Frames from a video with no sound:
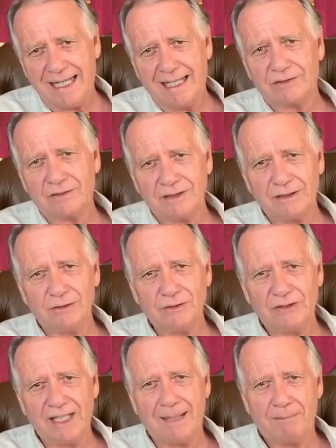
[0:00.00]
actually
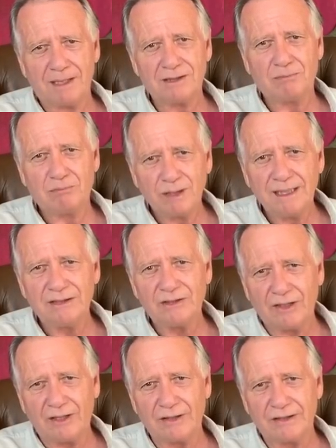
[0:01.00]
use that much bleach
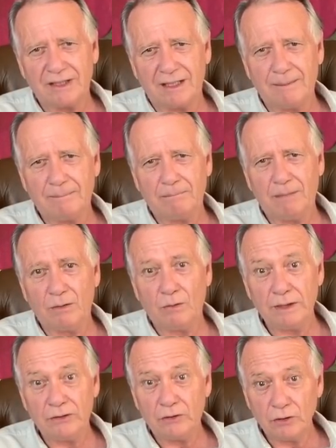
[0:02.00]
all the time, but
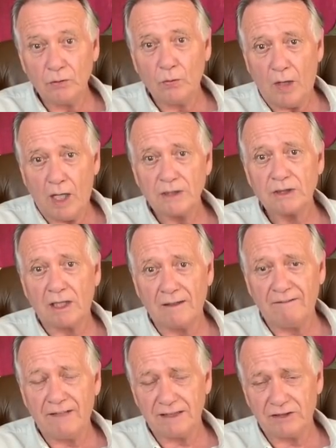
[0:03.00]
we do wash our
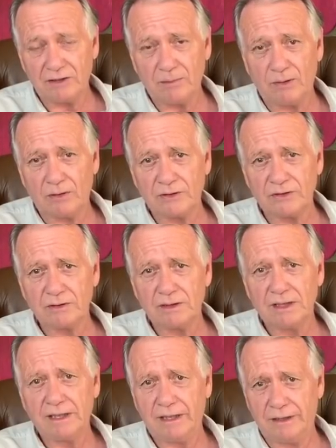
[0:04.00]
vegetables
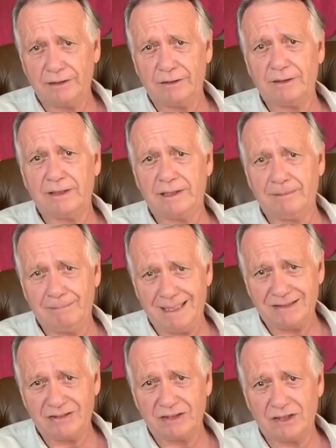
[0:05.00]
here in
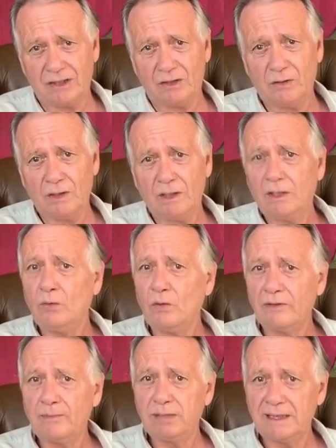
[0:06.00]
Mexico
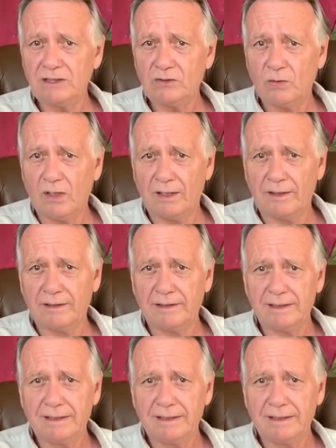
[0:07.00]
with bleach water.